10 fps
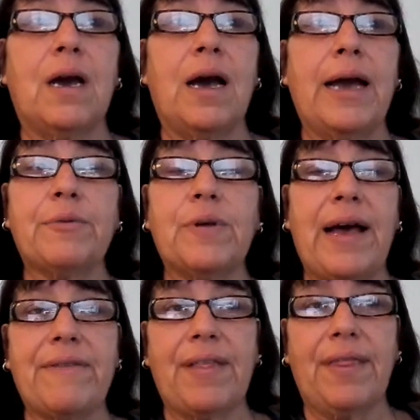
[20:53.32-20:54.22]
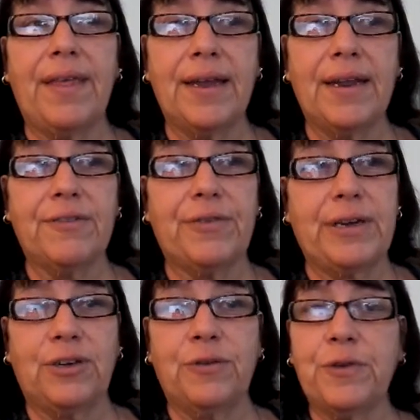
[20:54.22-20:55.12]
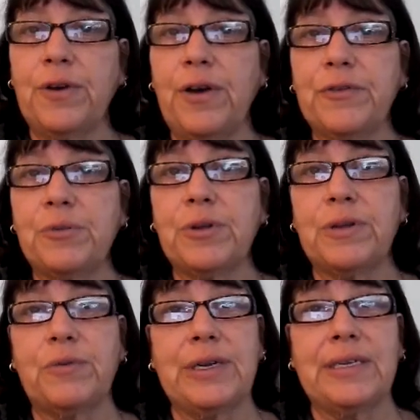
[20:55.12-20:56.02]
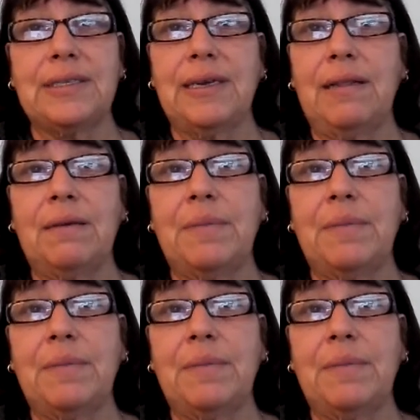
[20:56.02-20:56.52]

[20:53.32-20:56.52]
I will have it lit. If I don't feel comfortable in what he's telling